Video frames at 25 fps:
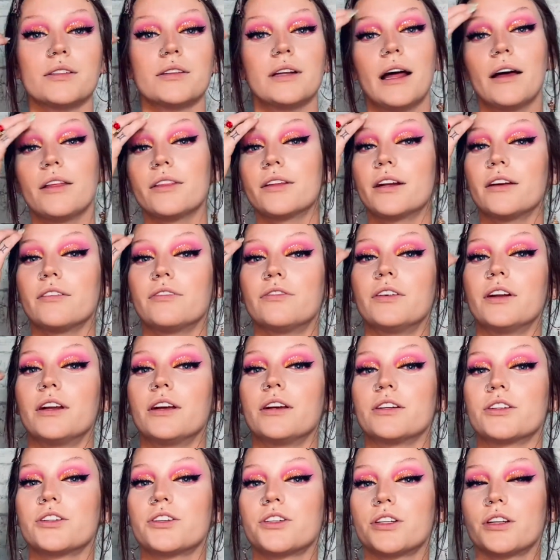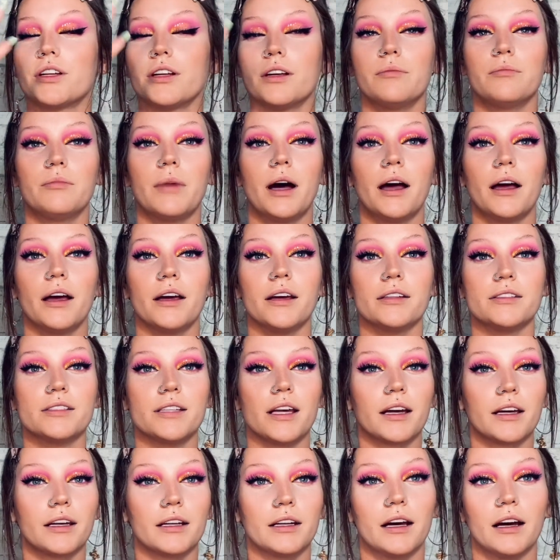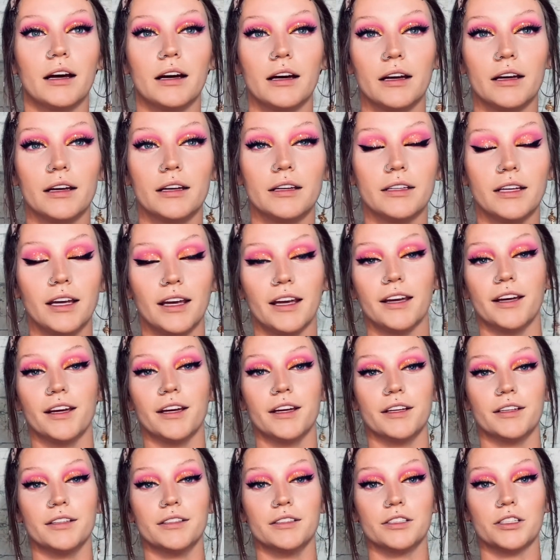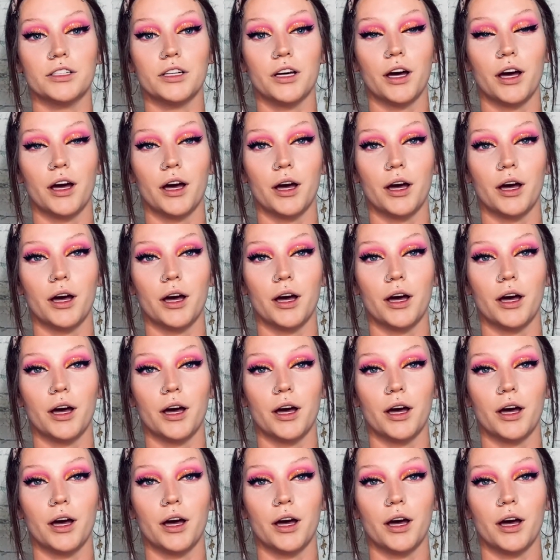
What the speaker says: now that I've finished my second eye and